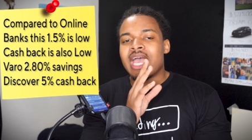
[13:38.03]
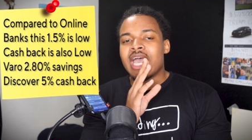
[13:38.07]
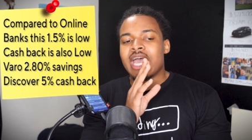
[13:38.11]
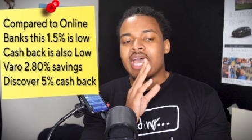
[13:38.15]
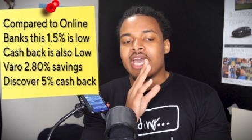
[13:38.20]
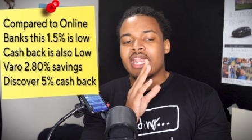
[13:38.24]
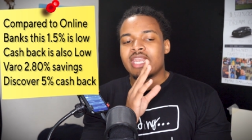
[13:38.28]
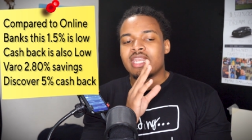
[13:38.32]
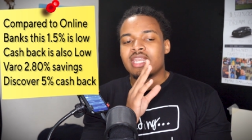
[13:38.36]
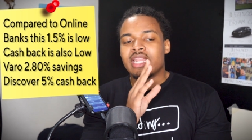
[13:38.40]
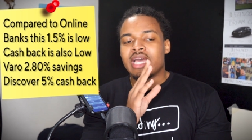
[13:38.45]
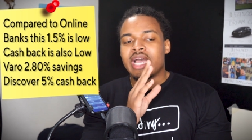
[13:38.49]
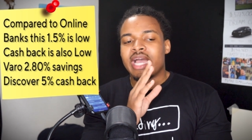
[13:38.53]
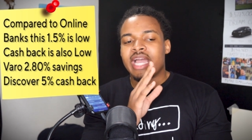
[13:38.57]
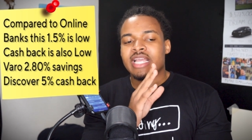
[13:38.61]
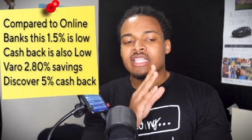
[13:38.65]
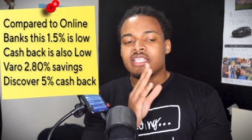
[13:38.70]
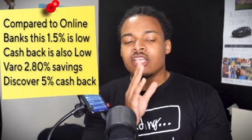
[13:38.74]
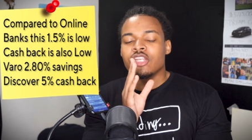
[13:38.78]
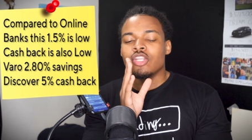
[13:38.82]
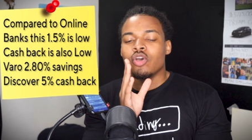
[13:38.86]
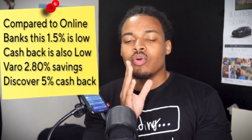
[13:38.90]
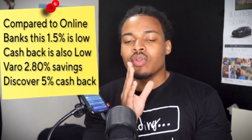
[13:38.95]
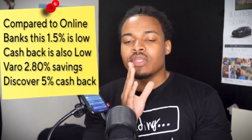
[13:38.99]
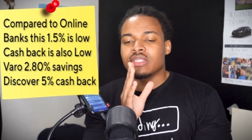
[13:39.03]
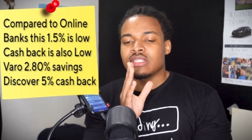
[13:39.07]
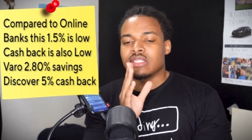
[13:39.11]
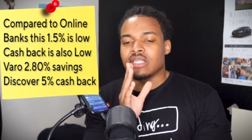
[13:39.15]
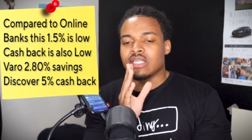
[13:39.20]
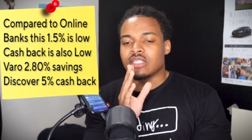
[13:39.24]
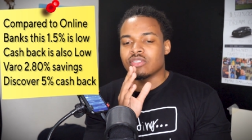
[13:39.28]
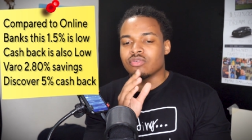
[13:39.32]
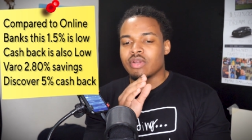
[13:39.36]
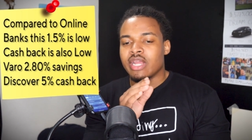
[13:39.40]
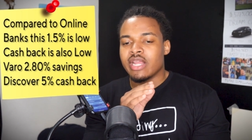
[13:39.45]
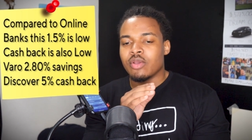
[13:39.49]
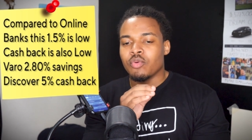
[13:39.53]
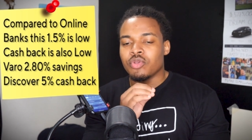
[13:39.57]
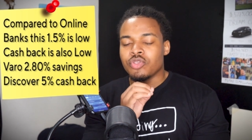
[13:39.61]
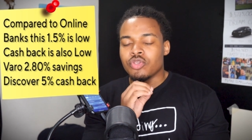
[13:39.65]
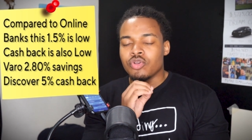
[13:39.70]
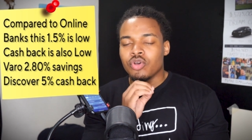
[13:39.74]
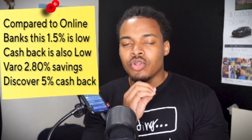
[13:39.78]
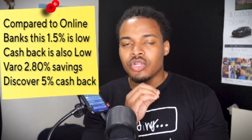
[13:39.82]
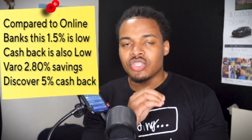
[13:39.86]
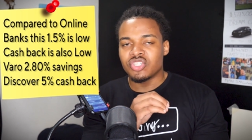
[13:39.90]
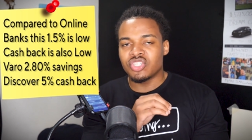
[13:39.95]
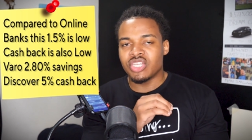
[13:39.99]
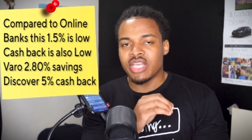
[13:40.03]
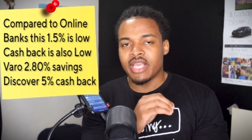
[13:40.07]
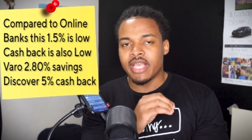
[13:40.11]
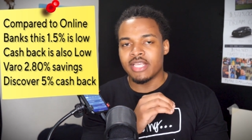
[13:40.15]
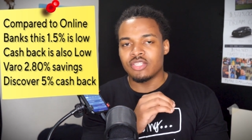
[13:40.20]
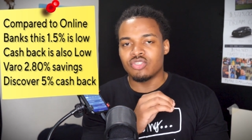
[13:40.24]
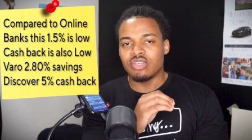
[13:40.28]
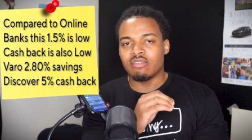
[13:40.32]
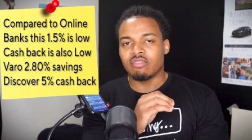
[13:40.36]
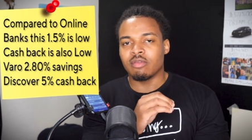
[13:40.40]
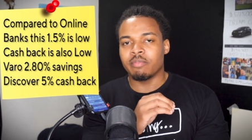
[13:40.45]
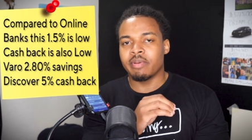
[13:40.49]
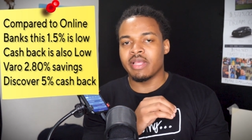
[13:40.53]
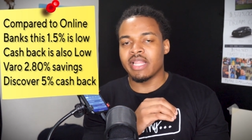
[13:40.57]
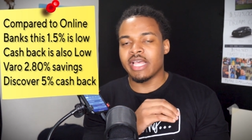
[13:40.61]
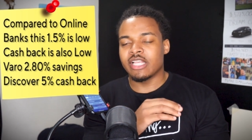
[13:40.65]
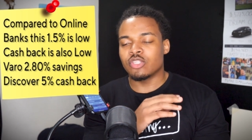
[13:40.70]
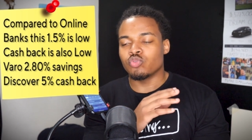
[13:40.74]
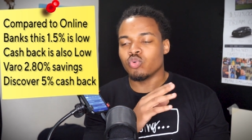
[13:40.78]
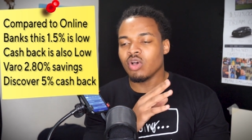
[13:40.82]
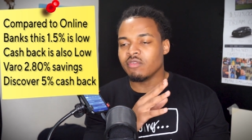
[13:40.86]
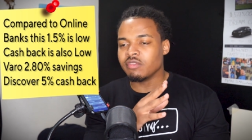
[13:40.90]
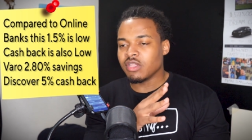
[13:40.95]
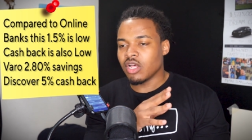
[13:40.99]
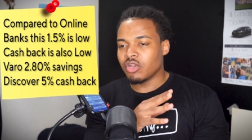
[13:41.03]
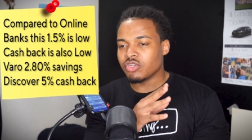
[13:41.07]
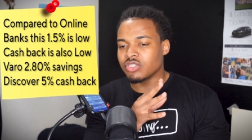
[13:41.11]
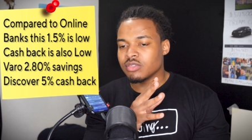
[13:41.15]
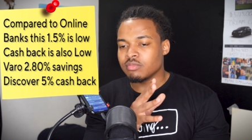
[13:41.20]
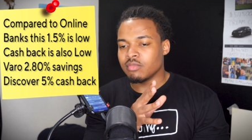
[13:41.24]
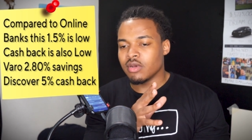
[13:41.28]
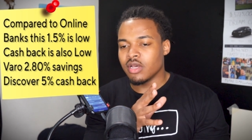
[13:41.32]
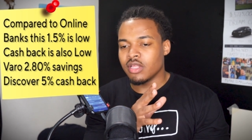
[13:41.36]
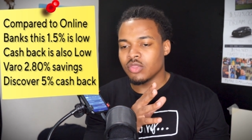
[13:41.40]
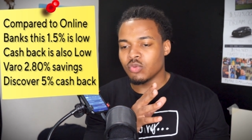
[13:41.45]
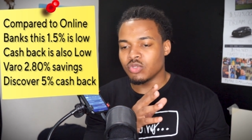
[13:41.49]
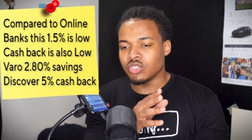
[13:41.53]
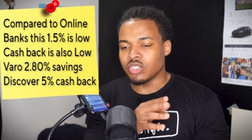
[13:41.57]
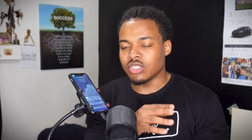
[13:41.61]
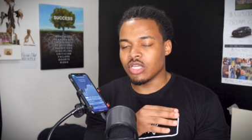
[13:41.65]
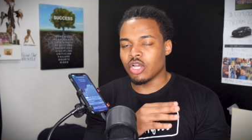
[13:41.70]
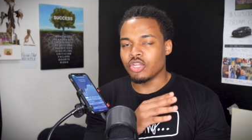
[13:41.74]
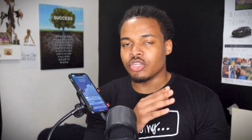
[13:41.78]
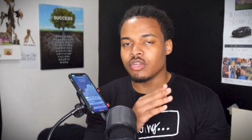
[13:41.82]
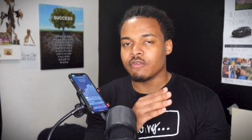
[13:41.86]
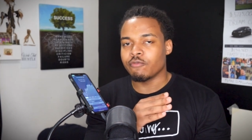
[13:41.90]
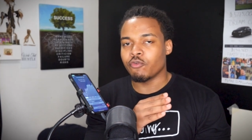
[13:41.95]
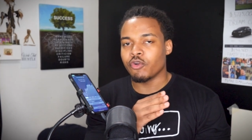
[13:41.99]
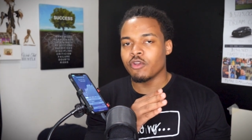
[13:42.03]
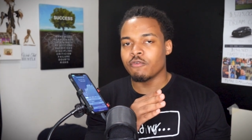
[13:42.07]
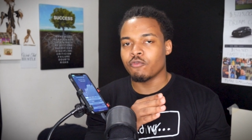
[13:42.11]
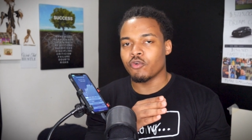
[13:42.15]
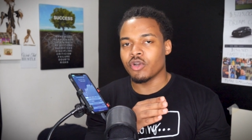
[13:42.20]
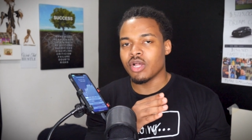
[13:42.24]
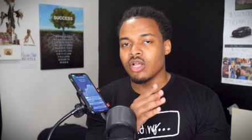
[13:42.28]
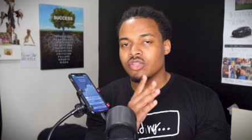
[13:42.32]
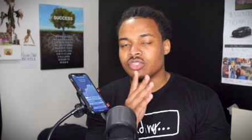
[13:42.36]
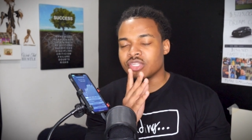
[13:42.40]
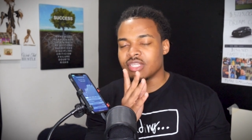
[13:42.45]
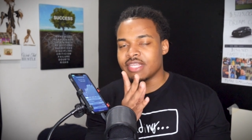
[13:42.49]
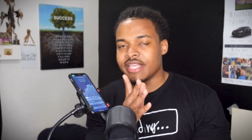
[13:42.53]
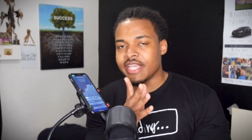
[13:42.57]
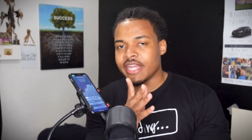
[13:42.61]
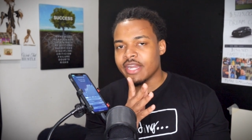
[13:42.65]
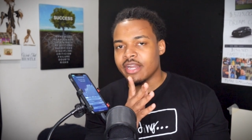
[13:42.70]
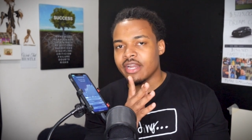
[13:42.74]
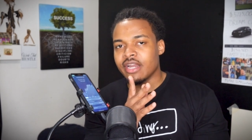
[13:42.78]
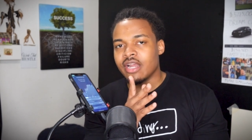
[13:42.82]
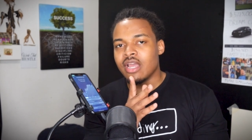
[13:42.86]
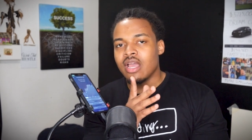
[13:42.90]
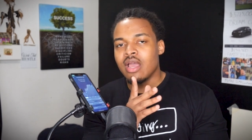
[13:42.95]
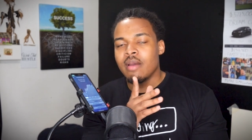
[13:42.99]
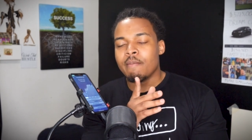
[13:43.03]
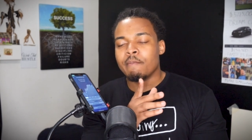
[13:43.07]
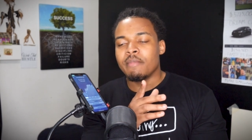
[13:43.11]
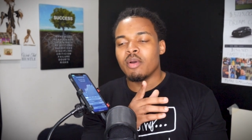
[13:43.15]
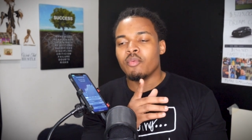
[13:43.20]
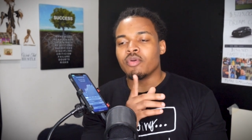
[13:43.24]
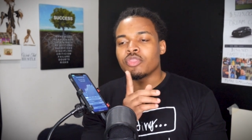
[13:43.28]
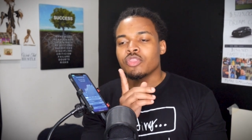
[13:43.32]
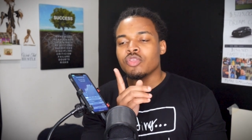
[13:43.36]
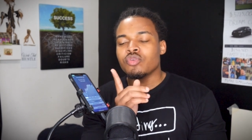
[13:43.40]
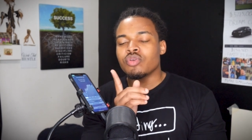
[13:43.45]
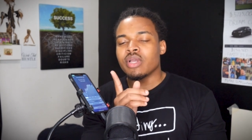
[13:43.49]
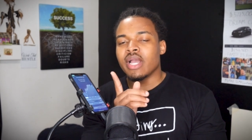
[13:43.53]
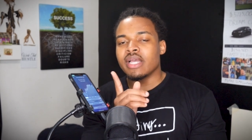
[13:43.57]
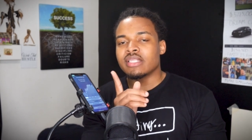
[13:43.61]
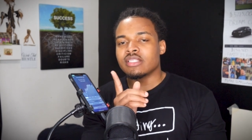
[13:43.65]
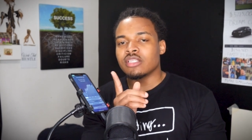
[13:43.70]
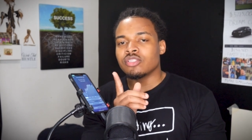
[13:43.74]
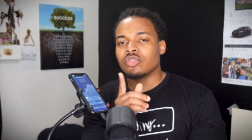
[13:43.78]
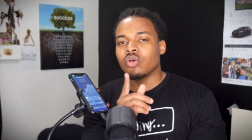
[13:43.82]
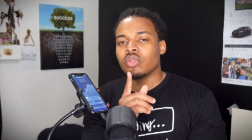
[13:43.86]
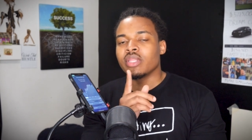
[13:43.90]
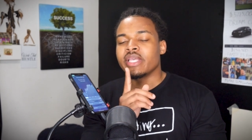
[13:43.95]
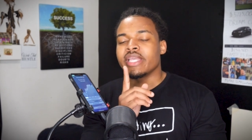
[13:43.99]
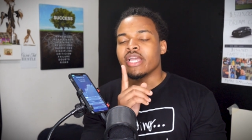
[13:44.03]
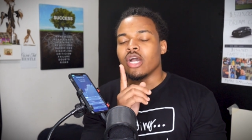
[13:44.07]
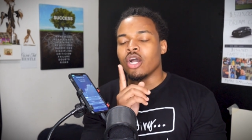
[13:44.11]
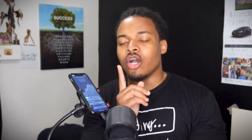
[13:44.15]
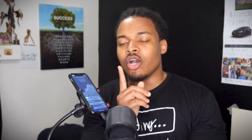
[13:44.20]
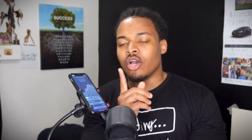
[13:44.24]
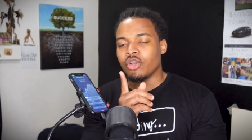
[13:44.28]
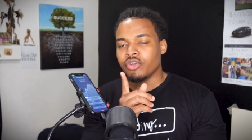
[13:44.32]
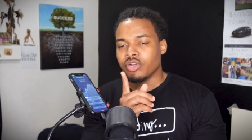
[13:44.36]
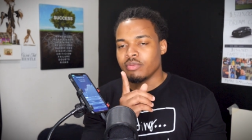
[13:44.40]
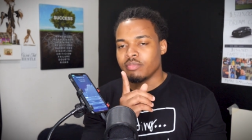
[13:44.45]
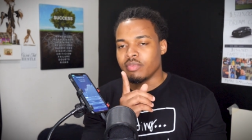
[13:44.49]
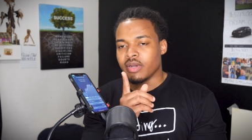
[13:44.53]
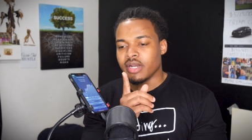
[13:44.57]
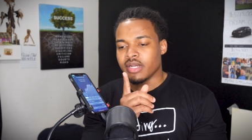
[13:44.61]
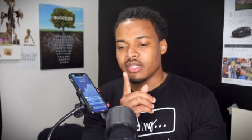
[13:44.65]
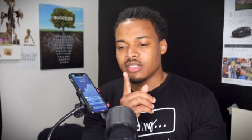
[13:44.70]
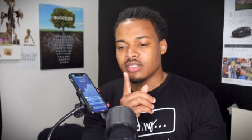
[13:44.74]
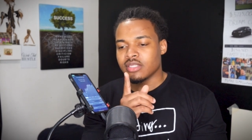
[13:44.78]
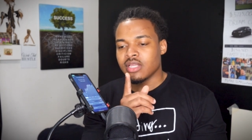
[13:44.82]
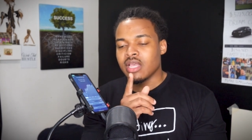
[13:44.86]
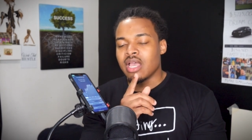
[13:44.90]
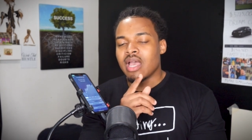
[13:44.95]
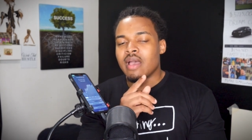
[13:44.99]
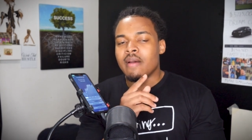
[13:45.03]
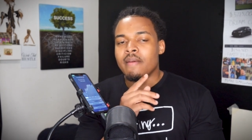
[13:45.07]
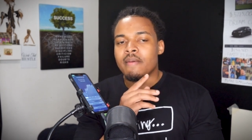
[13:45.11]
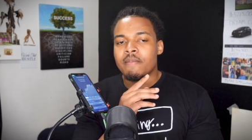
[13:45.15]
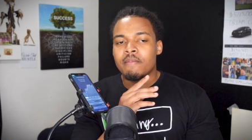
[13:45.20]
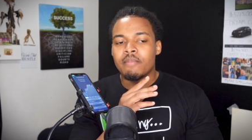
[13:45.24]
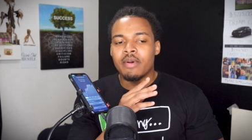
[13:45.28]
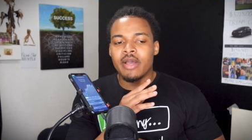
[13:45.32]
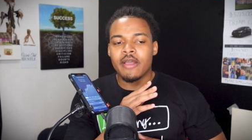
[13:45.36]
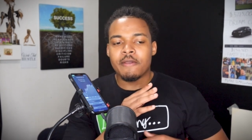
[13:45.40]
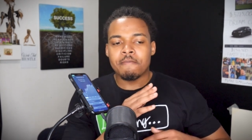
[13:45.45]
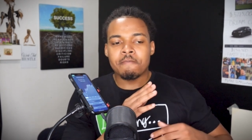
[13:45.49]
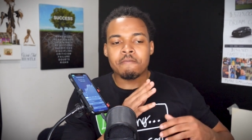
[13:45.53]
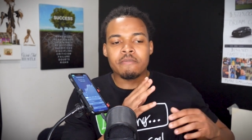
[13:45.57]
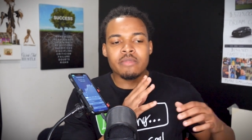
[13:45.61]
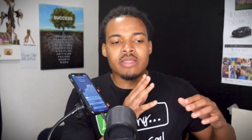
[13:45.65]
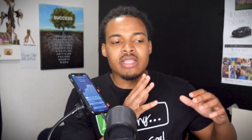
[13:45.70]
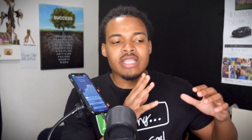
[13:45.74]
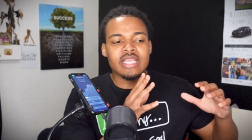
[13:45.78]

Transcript: And I did notice this, right? When you go to Chase, you have to pay like twelve dollars a month, which is one hundred forty-four dollars a year. But with you guys, it's only one hundred bucks. But